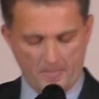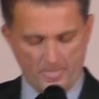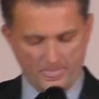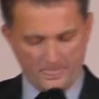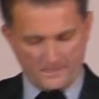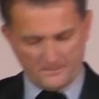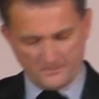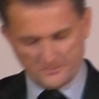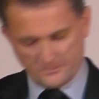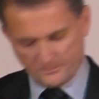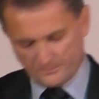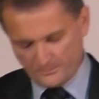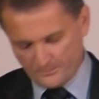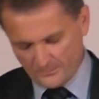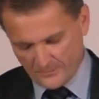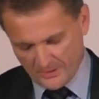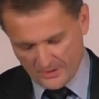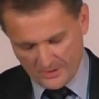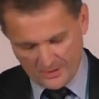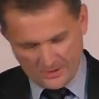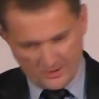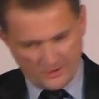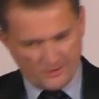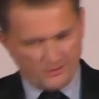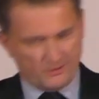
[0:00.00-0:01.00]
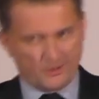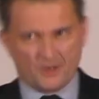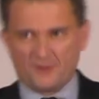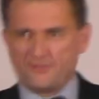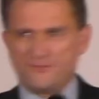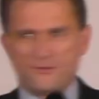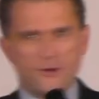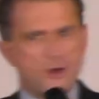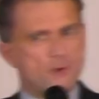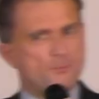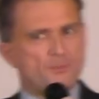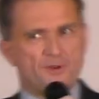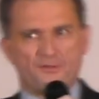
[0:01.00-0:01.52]
you know,
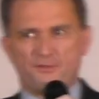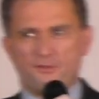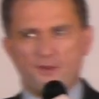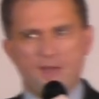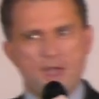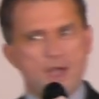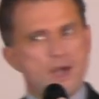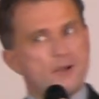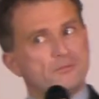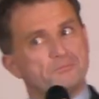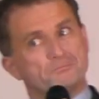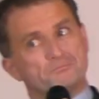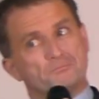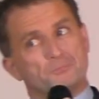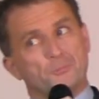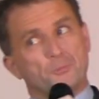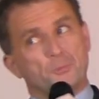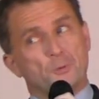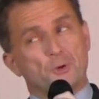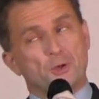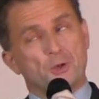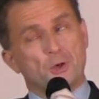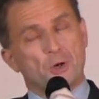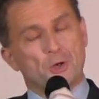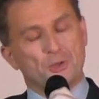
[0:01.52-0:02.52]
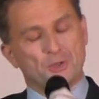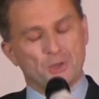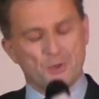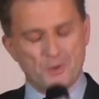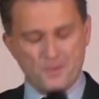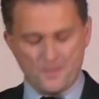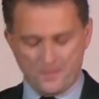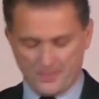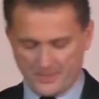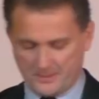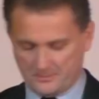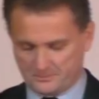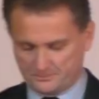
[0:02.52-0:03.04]
firm but fair, that's what you got to
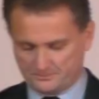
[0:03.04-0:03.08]
do.